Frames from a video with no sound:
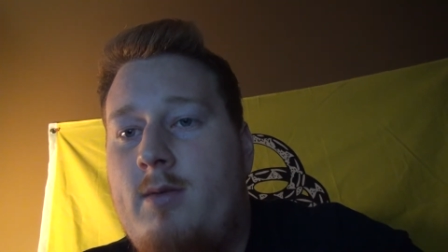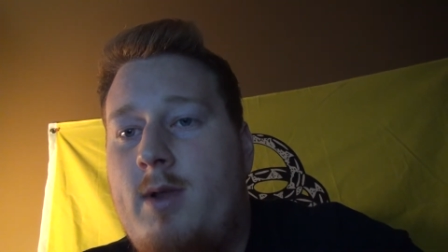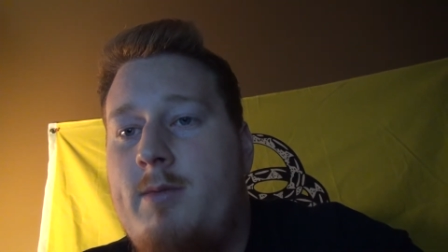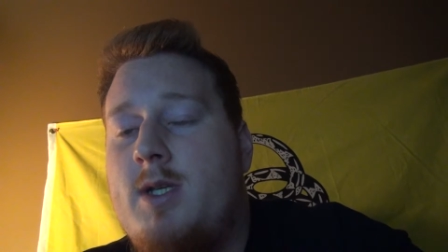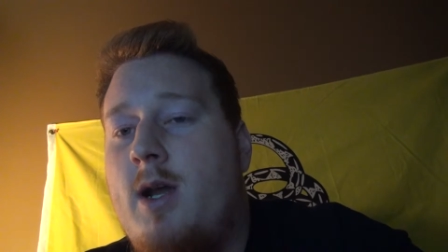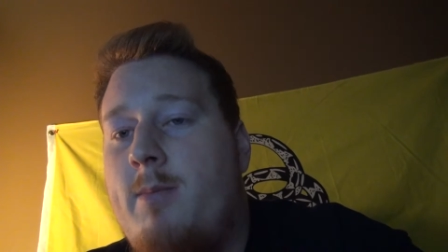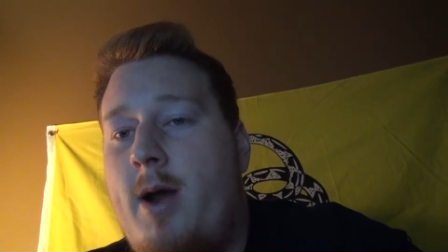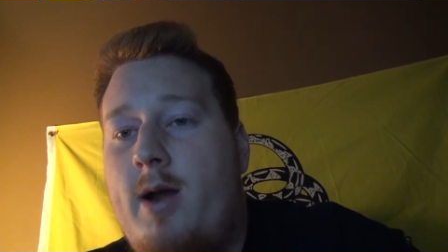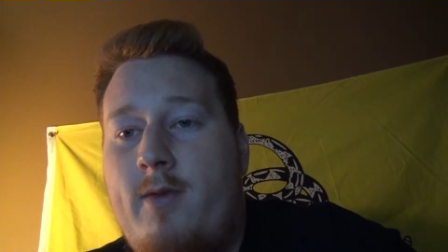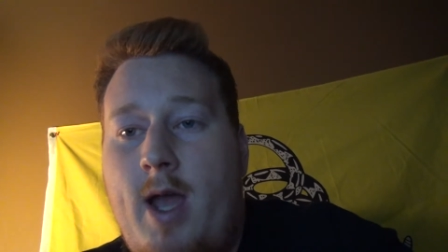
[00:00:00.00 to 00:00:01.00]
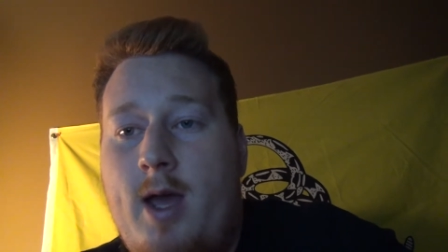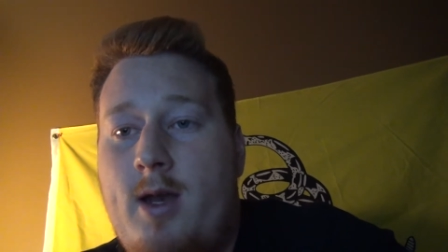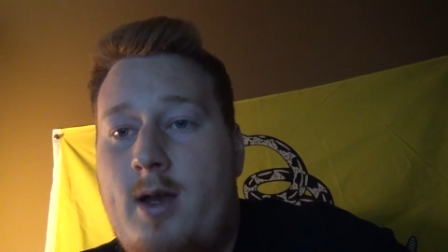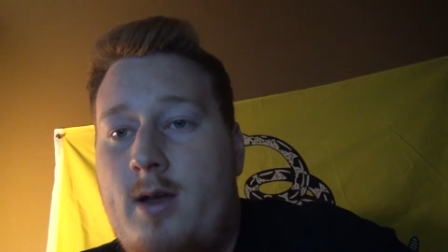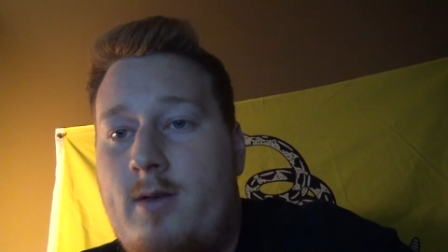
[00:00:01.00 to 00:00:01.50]
Party of
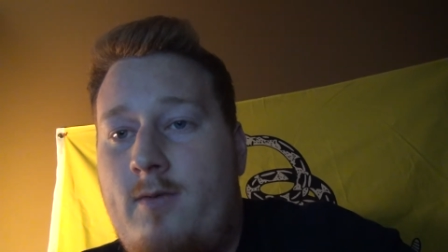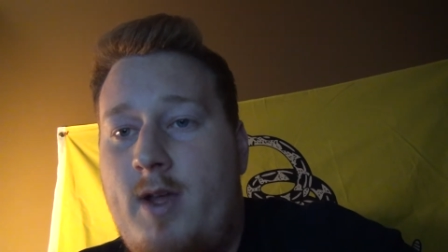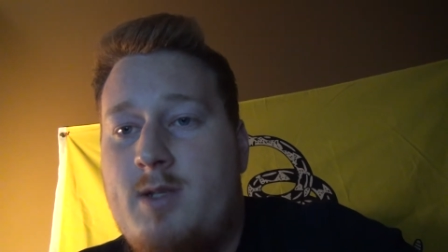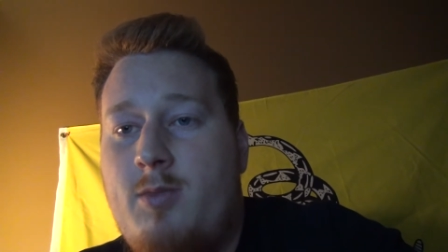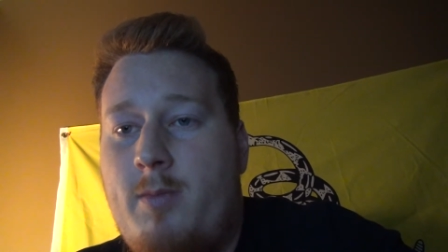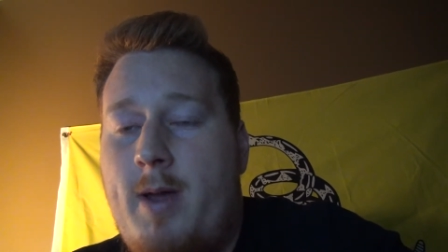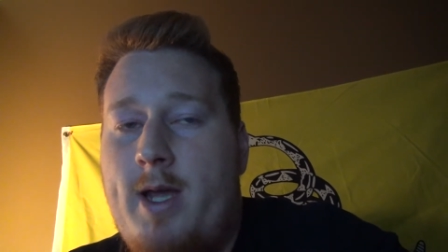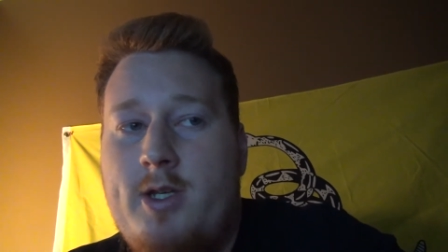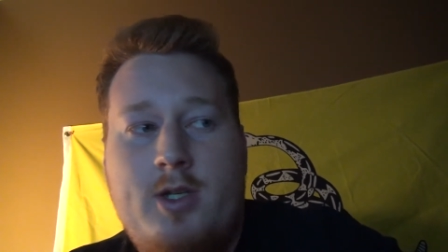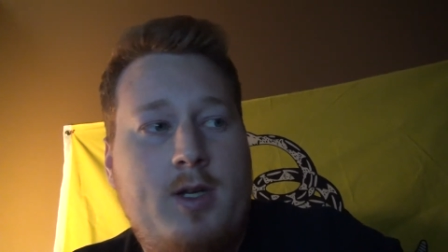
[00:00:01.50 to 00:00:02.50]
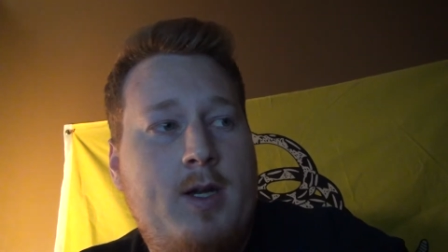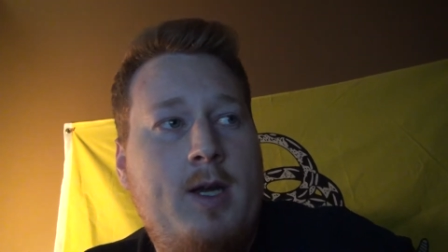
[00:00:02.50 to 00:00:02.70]
Canada Facebook page,